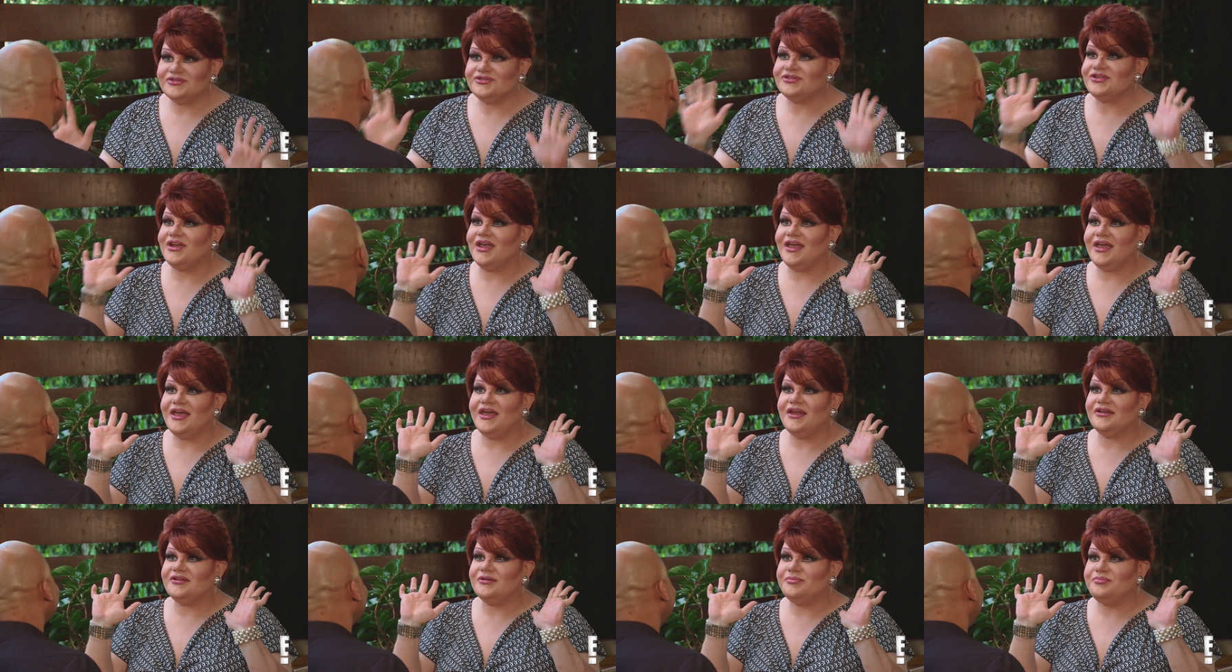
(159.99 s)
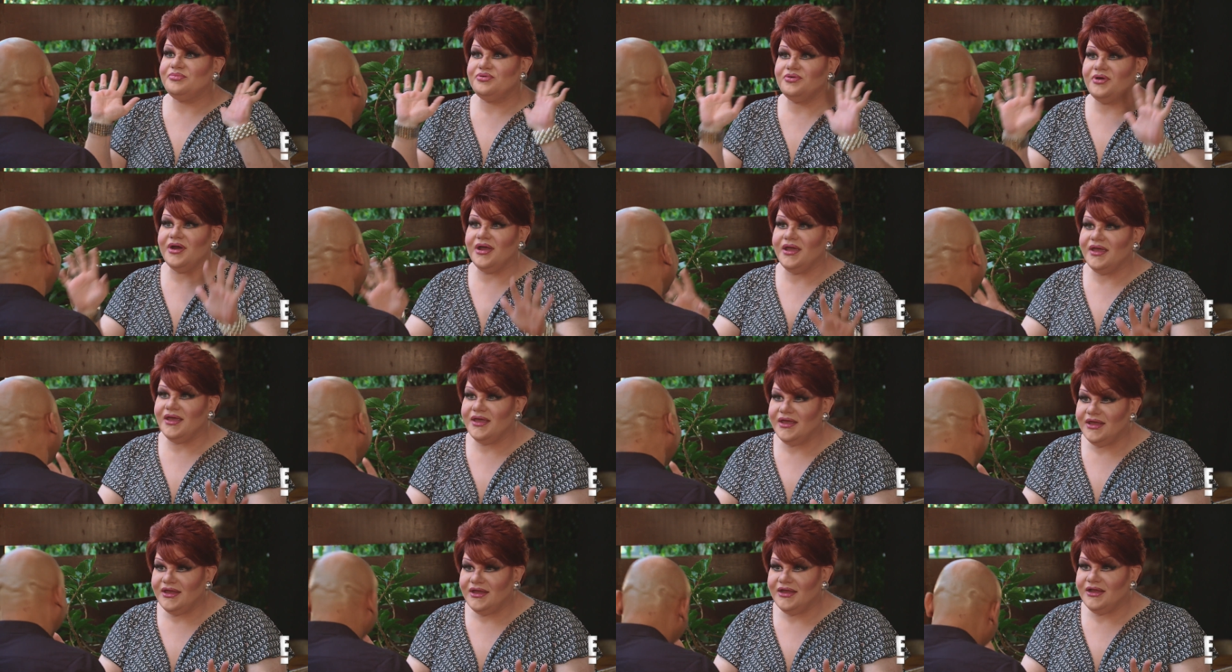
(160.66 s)
chant, yeah.
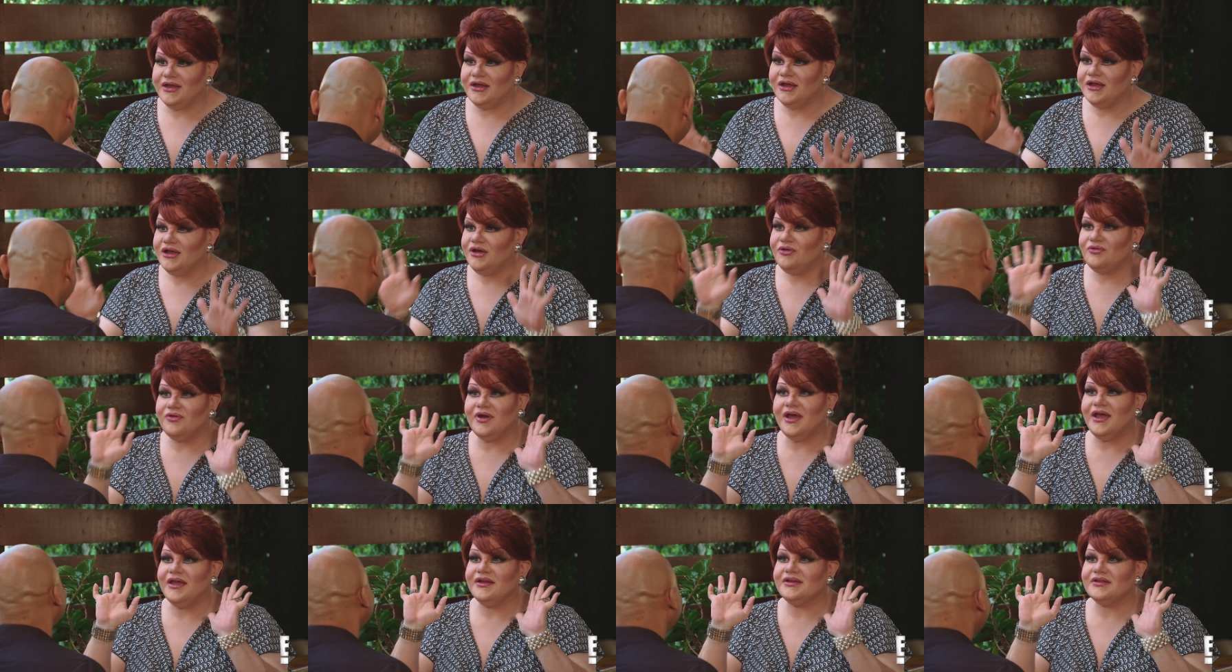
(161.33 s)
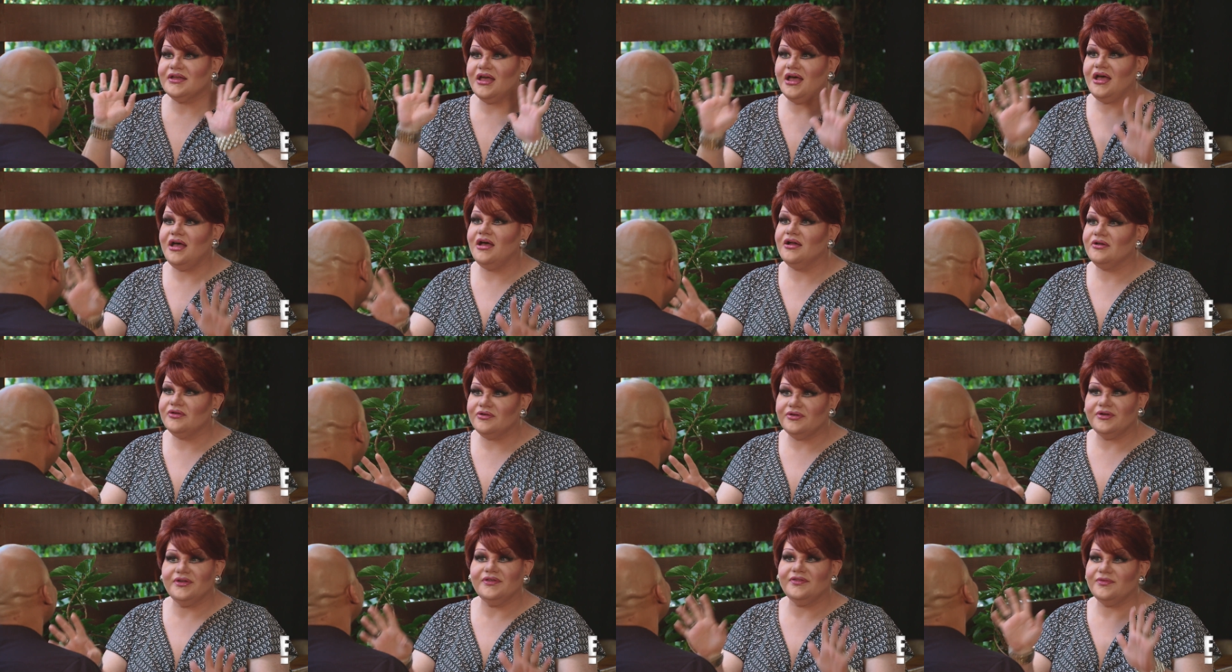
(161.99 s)
pray, write
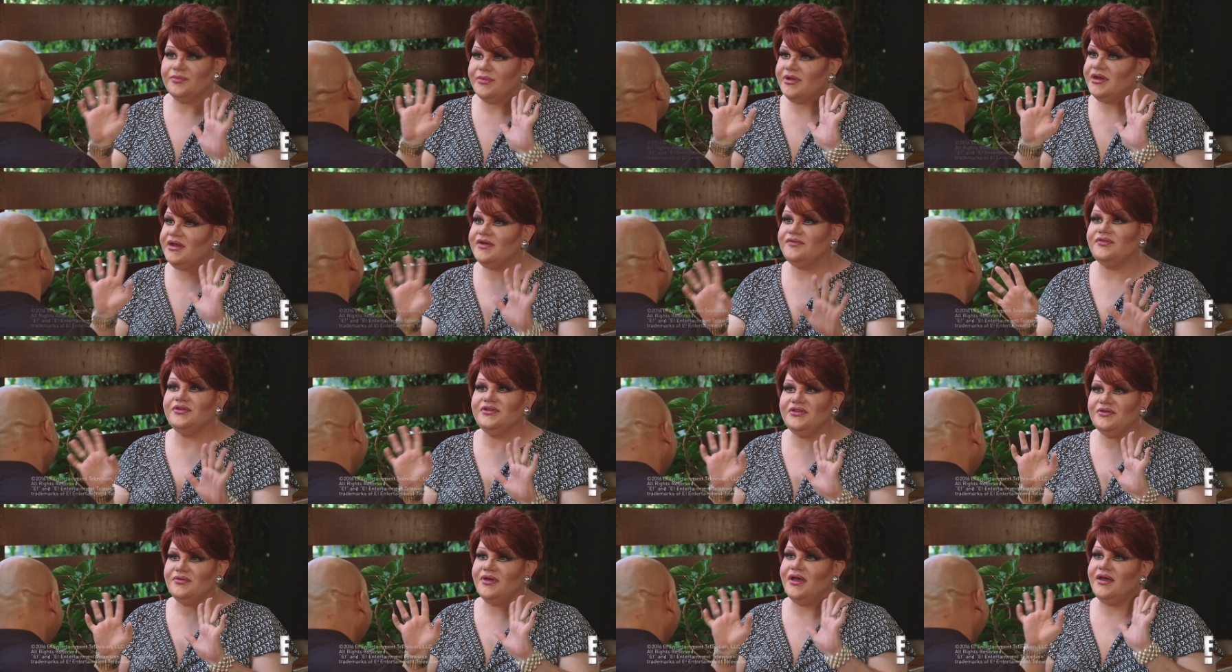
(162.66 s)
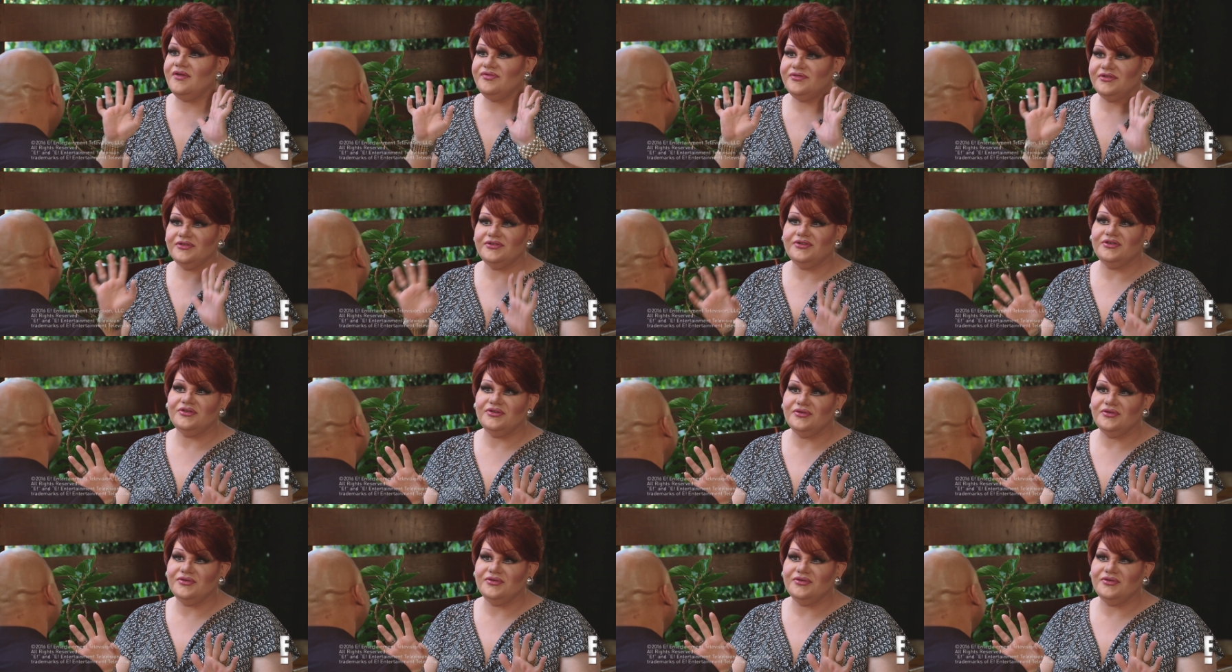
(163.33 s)
Congress, whatever you have yeah. to